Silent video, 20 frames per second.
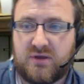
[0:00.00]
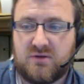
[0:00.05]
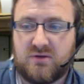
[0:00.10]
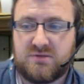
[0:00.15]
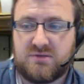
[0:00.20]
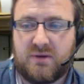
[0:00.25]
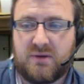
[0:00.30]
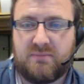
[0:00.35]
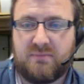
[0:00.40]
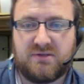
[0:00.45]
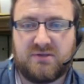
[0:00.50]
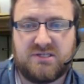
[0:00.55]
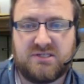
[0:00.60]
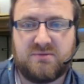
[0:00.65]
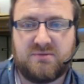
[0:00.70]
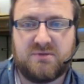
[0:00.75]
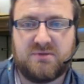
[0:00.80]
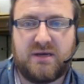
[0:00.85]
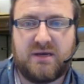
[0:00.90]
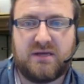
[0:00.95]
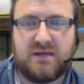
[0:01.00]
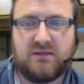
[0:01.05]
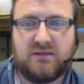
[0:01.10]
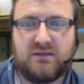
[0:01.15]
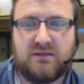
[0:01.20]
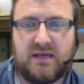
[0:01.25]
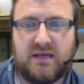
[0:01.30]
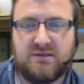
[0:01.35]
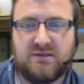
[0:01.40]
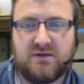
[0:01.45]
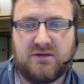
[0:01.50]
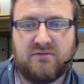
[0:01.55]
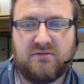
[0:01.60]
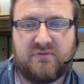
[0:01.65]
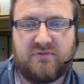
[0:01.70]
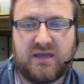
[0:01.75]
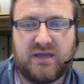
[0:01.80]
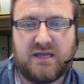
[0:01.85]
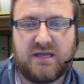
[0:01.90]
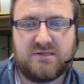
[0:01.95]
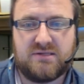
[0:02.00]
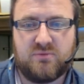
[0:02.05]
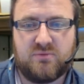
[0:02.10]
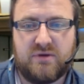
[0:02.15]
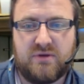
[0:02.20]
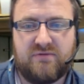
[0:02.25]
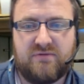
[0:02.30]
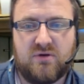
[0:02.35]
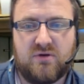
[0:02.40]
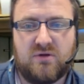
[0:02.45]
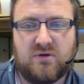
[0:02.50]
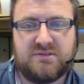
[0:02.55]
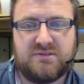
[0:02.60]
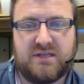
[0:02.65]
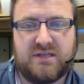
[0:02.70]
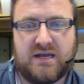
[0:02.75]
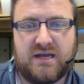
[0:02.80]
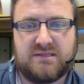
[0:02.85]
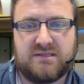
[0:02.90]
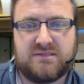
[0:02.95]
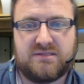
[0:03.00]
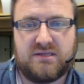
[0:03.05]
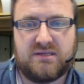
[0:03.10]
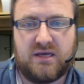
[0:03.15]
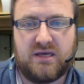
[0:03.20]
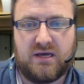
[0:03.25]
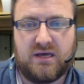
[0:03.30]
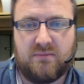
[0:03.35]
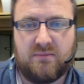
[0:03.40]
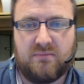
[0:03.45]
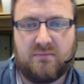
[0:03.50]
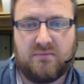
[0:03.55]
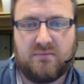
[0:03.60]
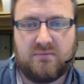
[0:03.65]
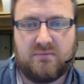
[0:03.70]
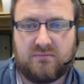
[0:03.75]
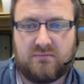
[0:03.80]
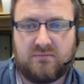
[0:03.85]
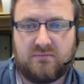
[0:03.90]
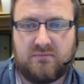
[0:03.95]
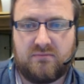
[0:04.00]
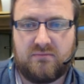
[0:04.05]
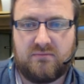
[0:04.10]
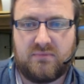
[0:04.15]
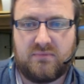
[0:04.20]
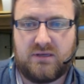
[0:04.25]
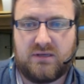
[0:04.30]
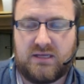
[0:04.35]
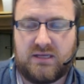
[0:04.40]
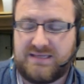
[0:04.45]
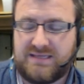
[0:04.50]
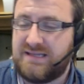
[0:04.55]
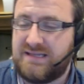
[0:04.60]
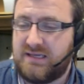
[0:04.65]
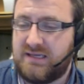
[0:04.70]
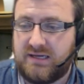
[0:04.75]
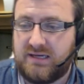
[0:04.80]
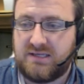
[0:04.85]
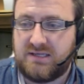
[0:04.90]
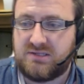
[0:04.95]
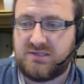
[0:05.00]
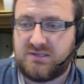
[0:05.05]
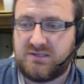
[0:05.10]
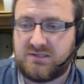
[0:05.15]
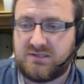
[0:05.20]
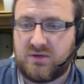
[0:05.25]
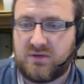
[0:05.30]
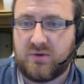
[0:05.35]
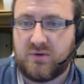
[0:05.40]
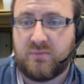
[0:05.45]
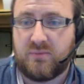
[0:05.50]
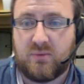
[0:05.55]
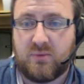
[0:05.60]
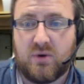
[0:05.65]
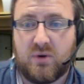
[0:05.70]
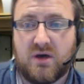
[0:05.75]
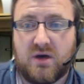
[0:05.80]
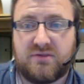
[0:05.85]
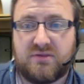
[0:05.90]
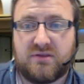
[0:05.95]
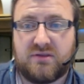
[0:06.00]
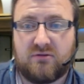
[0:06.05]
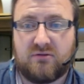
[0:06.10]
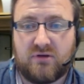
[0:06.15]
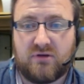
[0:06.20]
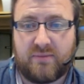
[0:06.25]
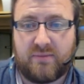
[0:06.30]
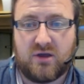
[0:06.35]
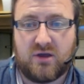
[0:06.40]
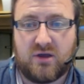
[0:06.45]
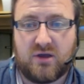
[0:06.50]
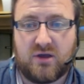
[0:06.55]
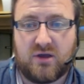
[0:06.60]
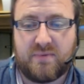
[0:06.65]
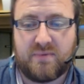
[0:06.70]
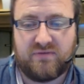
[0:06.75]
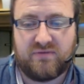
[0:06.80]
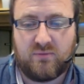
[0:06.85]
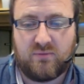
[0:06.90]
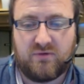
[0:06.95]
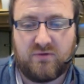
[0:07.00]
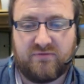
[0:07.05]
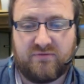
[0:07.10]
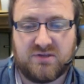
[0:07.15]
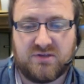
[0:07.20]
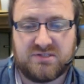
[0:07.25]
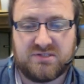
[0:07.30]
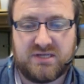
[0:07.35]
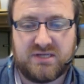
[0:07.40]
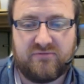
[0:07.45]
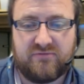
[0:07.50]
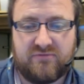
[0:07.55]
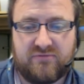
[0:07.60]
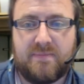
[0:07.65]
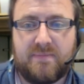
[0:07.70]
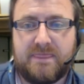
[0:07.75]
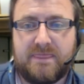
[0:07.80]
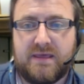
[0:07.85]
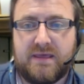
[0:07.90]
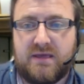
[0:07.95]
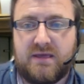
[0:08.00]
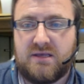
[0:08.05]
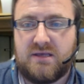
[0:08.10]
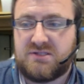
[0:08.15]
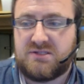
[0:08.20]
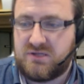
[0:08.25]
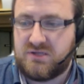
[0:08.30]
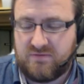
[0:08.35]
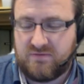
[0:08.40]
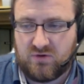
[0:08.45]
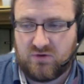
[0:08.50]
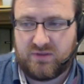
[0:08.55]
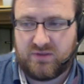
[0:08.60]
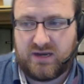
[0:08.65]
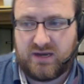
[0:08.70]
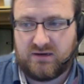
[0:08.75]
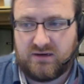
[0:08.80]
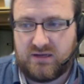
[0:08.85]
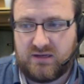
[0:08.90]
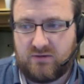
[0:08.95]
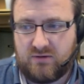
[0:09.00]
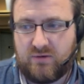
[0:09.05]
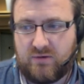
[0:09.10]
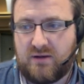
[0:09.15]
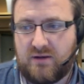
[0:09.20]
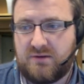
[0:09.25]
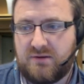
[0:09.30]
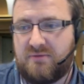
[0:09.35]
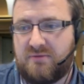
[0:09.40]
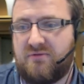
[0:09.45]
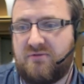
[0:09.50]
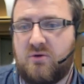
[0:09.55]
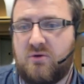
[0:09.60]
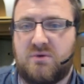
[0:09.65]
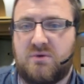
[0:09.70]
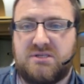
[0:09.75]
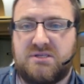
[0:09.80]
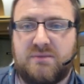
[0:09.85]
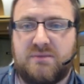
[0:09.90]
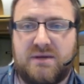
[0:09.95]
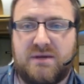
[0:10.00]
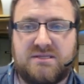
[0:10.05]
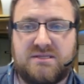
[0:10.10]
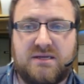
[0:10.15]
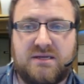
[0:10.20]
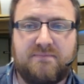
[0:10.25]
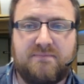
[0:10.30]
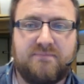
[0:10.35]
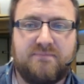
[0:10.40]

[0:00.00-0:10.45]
to my participants panel, and don't forget we've got that attendee list, so it would be worth grabbing a copy of that one for yourself. So you've got then a roundup of who was in the meeting.